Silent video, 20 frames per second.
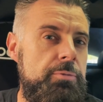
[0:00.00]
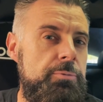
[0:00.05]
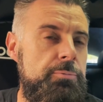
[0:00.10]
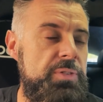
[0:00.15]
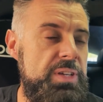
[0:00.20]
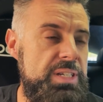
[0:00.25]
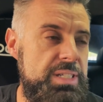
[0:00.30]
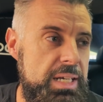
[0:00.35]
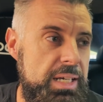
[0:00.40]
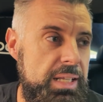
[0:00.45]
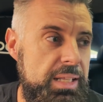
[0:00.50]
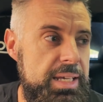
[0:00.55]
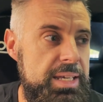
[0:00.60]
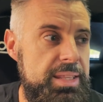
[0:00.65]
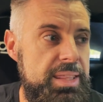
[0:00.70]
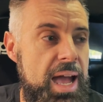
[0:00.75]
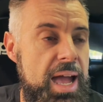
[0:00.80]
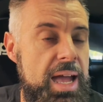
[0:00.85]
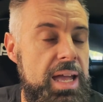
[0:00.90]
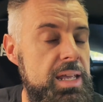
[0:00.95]
Physically, the
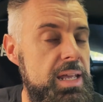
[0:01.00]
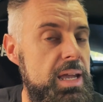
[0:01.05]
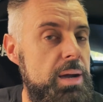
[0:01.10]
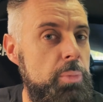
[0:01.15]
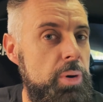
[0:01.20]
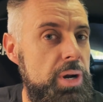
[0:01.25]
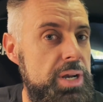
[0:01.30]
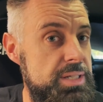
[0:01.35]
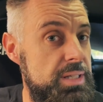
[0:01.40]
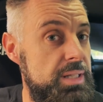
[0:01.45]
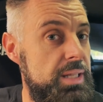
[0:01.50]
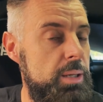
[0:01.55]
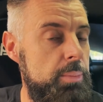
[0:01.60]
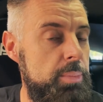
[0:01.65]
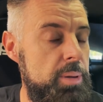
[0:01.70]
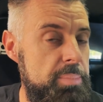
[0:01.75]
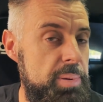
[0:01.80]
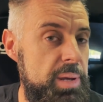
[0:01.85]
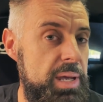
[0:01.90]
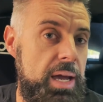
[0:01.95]
AEM one is a little
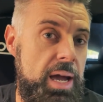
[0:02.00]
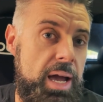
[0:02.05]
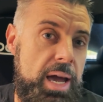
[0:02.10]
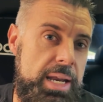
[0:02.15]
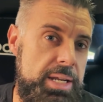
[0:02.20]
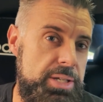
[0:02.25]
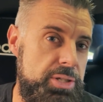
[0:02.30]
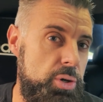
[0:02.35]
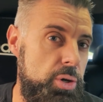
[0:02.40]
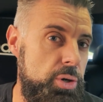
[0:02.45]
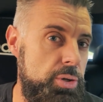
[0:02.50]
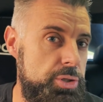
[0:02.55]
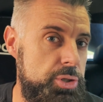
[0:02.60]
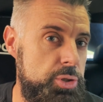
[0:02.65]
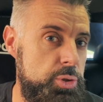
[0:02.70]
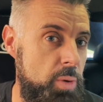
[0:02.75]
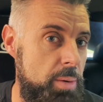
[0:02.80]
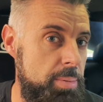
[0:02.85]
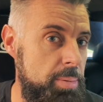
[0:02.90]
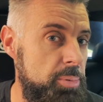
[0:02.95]
bit bigger, and it's got
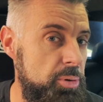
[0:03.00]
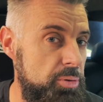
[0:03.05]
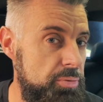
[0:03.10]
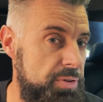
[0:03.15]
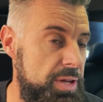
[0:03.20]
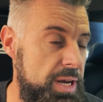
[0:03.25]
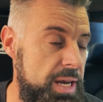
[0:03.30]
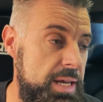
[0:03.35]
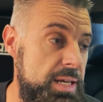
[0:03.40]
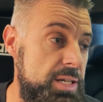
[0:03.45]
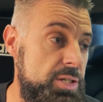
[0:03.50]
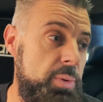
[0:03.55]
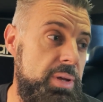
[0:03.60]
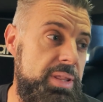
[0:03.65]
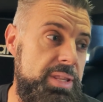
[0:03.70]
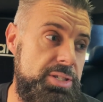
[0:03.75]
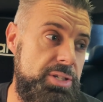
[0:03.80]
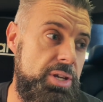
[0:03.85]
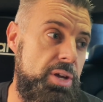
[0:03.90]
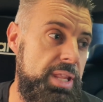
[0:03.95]
swappable fittings, where
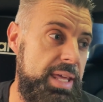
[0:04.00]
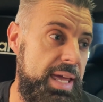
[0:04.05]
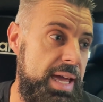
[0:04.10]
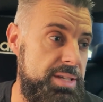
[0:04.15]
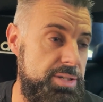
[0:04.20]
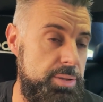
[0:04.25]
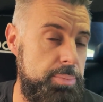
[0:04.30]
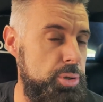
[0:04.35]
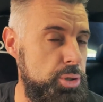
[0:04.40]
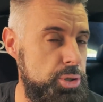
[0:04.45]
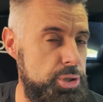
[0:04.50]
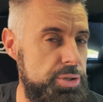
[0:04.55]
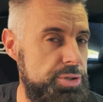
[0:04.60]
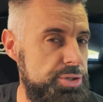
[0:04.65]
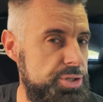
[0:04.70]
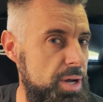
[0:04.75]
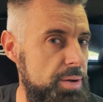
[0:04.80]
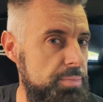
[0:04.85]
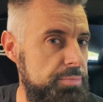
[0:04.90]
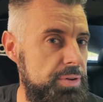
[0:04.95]
this only has a push-on
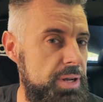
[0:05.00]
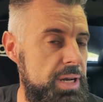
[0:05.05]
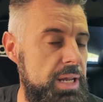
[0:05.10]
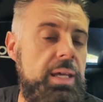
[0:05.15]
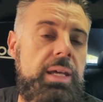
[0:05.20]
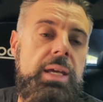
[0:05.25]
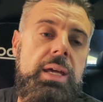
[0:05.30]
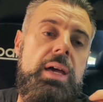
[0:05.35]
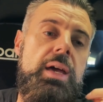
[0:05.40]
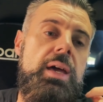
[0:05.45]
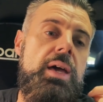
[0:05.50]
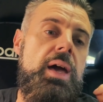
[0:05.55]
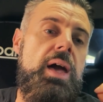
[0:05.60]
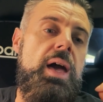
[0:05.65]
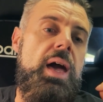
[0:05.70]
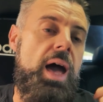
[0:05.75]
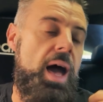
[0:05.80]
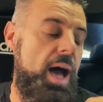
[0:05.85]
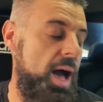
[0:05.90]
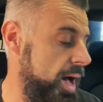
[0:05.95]
type fitting.
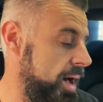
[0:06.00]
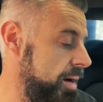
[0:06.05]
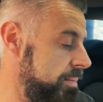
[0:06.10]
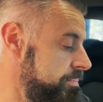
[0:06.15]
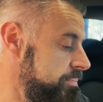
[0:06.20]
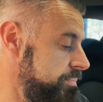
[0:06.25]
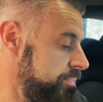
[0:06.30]
And